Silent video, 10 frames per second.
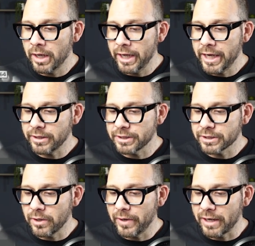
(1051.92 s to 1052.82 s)
And let's
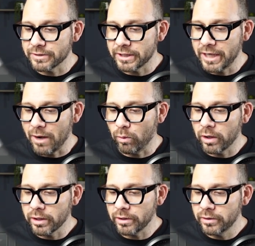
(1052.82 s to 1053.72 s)
go down to
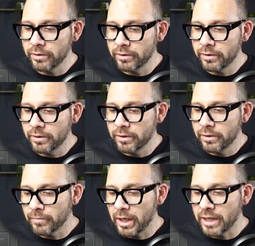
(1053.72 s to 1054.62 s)
network.
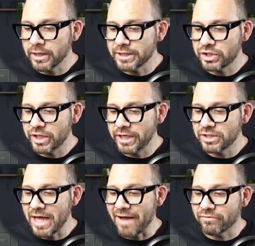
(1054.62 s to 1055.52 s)
And let's
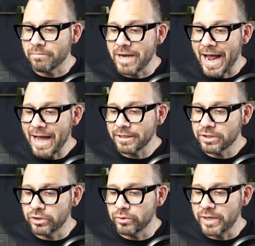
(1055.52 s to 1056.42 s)
change that from NAT
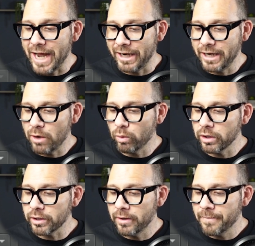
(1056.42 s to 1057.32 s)
to NAT
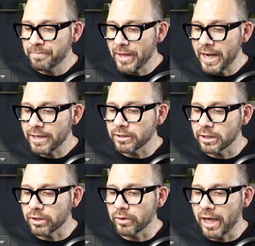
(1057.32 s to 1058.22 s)
network and
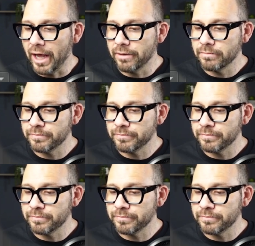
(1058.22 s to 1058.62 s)
click OK.